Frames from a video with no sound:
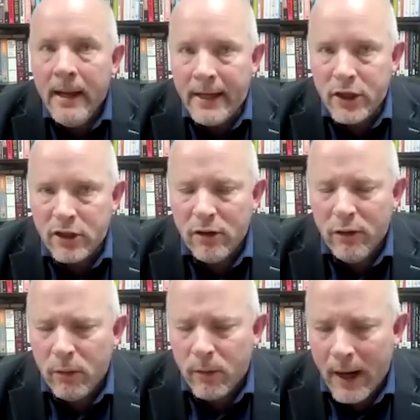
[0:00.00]
And just
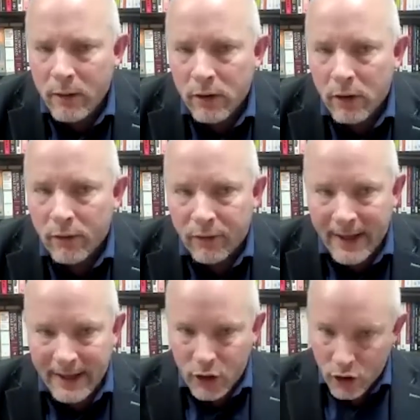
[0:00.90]
to round off
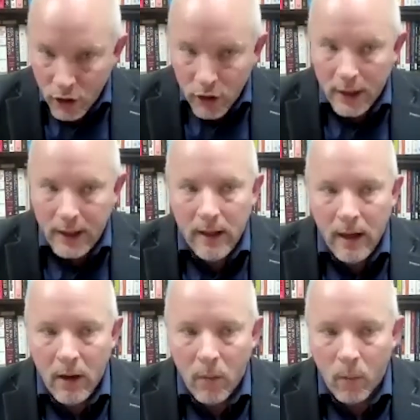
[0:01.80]
that
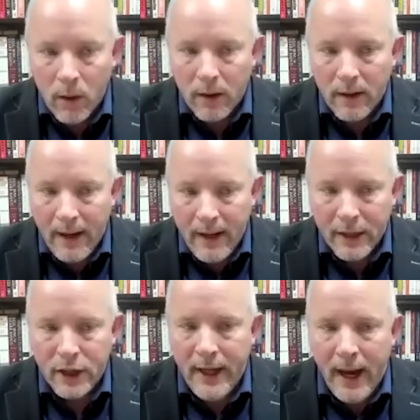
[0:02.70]
journey, what
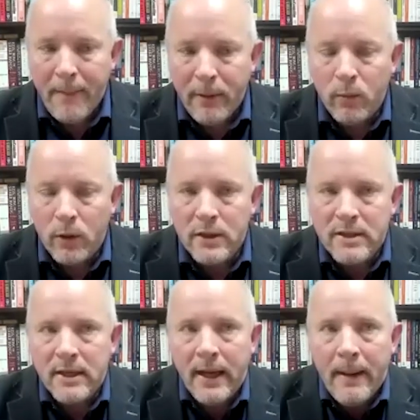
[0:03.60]
actually happened
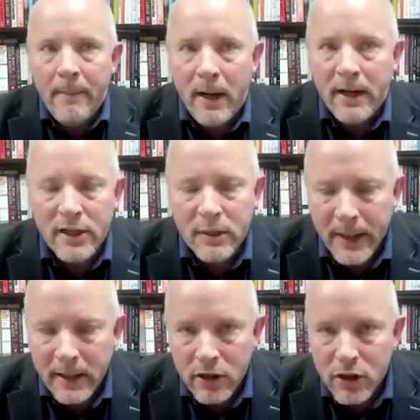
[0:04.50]
was I
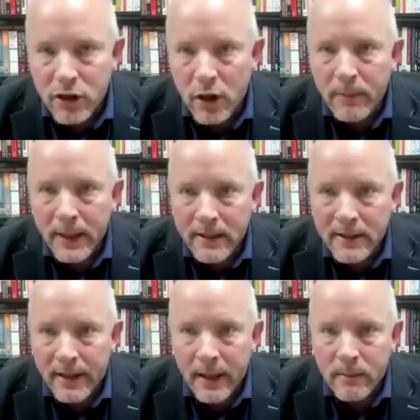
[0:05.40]
spent so many
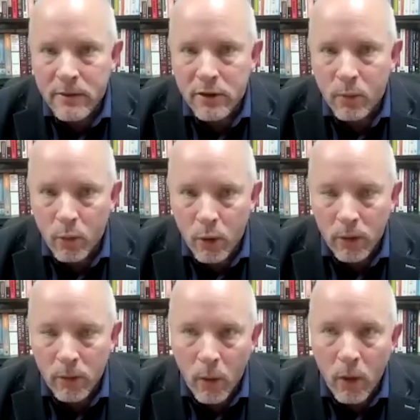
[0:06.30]
times
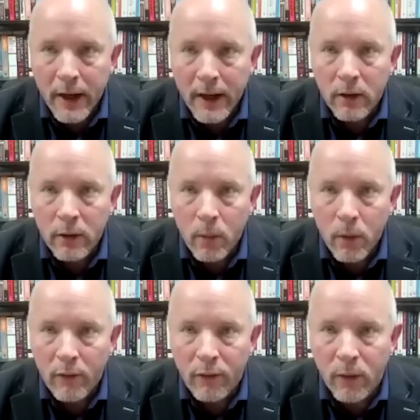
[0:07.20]
walking on the
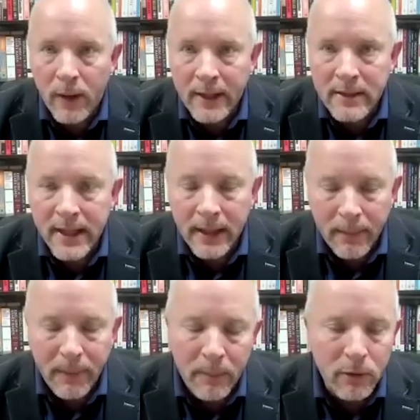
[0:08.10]
work floor and seeing
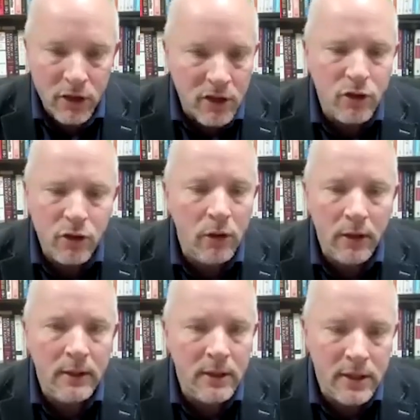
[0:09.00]
that people just do
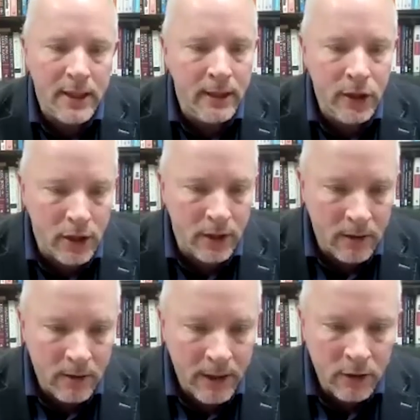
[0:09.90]
not understand each
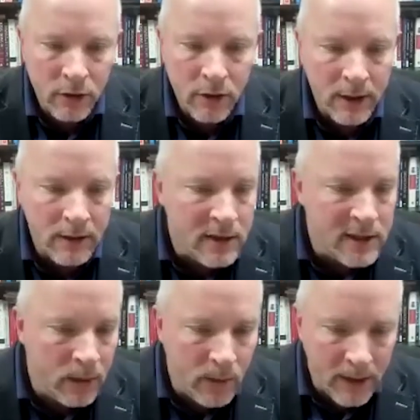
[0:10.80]
other. They do not
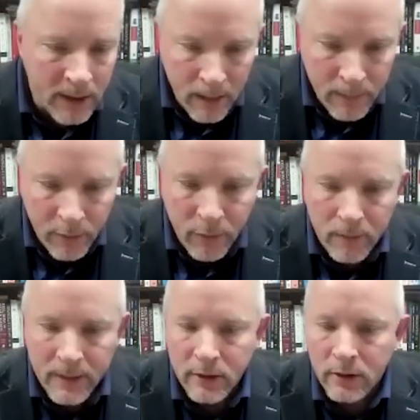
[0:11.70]
understand where they're coming
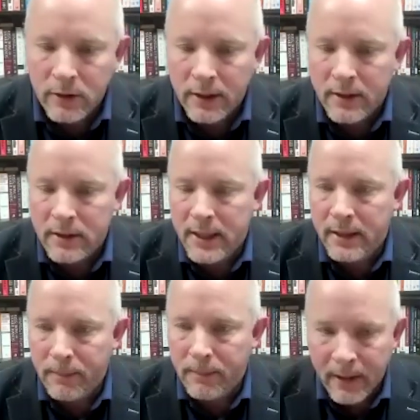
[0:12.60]
from. They do not
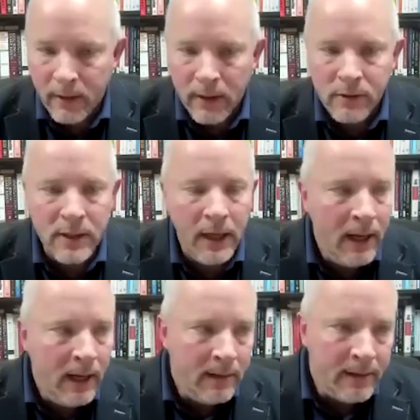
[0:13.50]
understand the background,
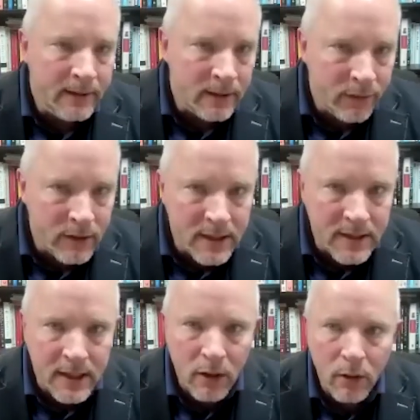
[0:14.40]
their
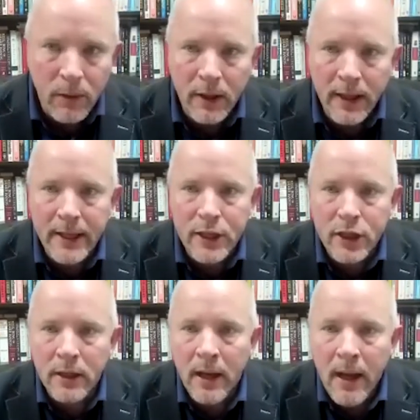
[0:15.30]
differences in
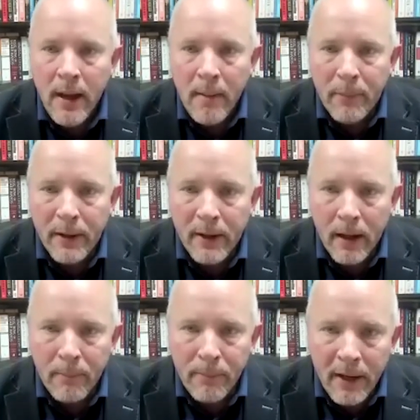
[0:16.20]
communication. But
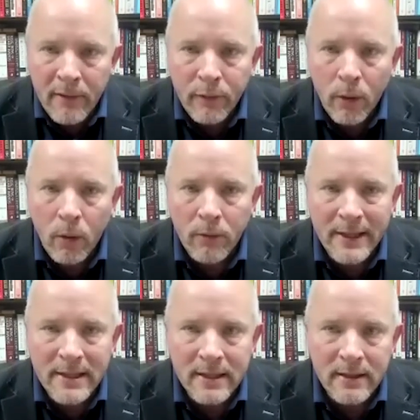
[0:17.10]
above all,
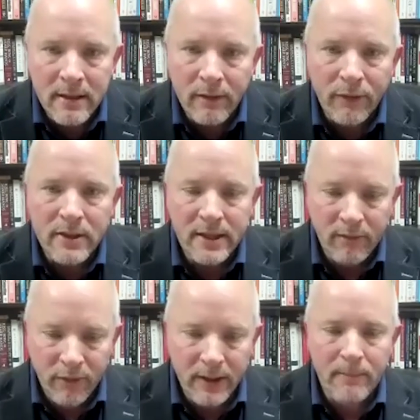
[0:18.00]
there's a difference
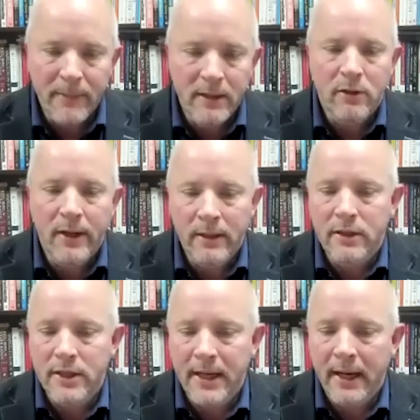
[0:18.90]
in fundamental
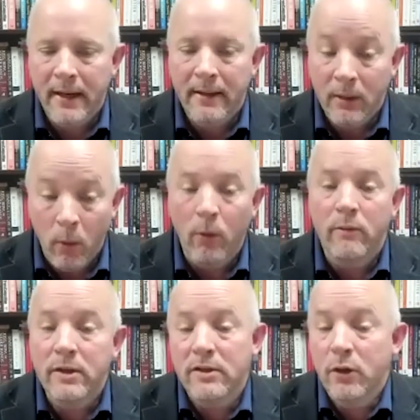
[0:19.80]
understanding that all
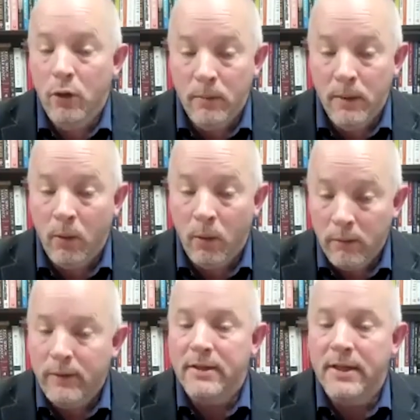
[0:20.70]
of us are human.
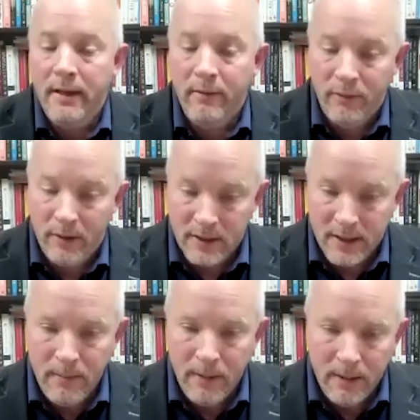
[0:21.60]
All of us have the
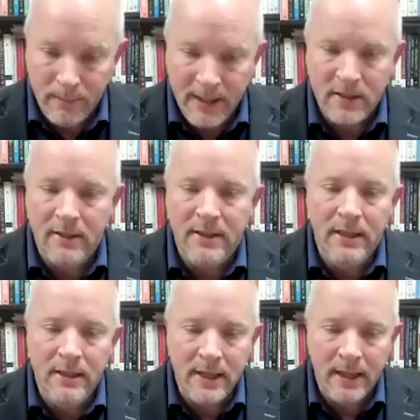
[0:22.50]
same
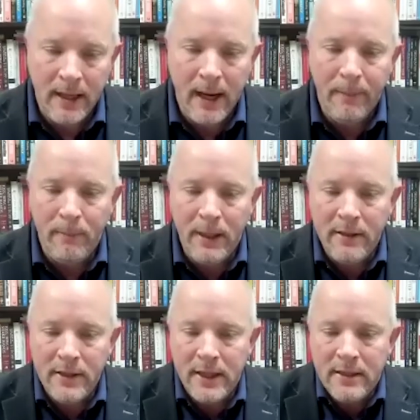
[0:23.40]
capacities and
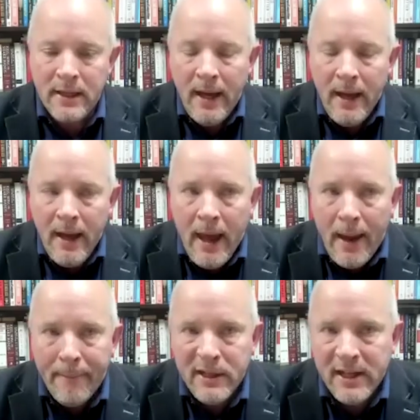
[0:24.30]
capabilities.
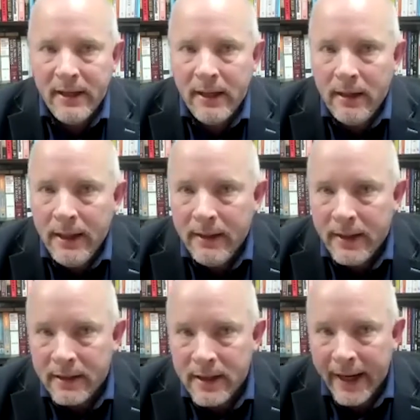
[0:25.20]
And particularly
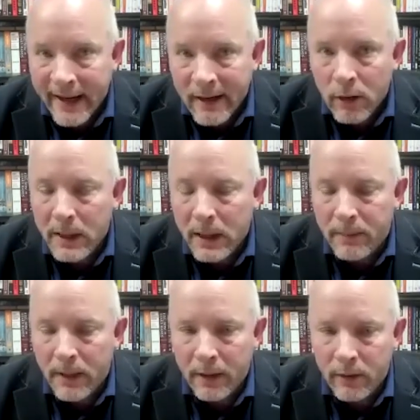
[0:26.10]
that
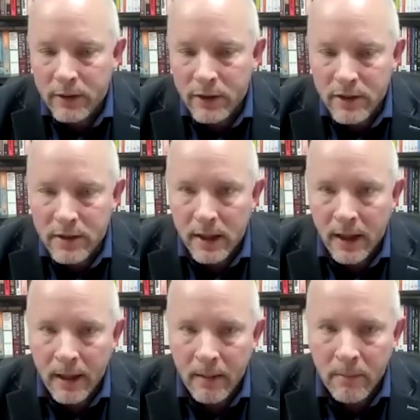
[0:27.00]
economic migrants,
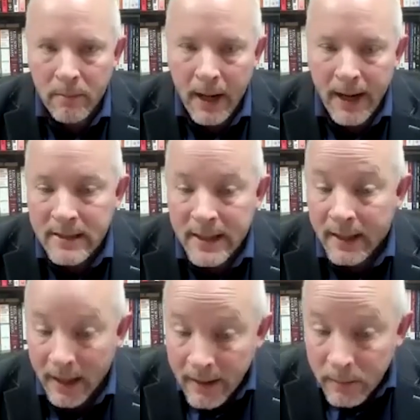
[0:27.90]
as
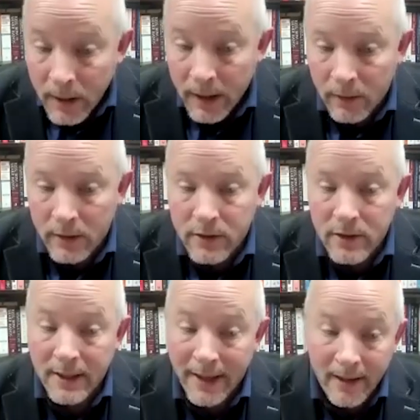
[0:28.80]
in other
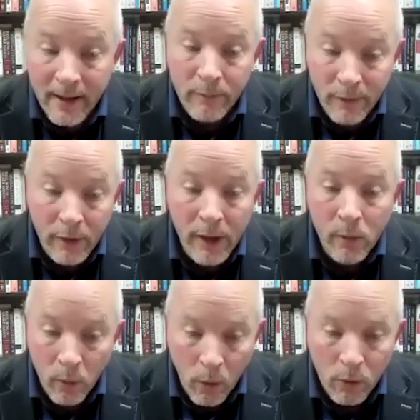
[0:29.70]
migrants, get a
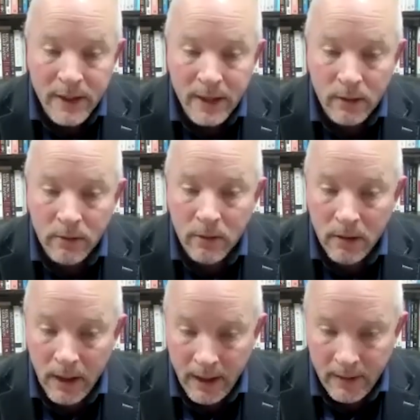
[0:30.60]
very raw deal
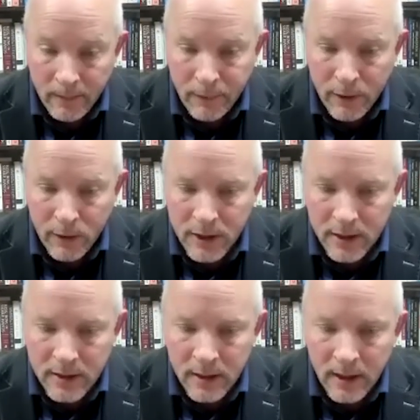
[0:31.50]
in the
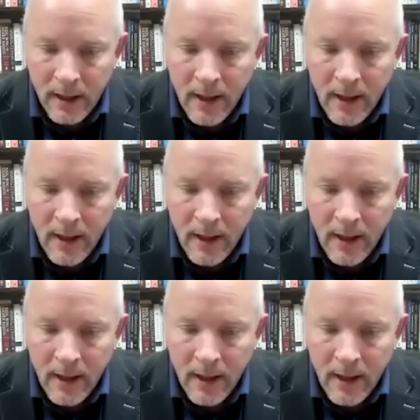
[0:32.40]
process.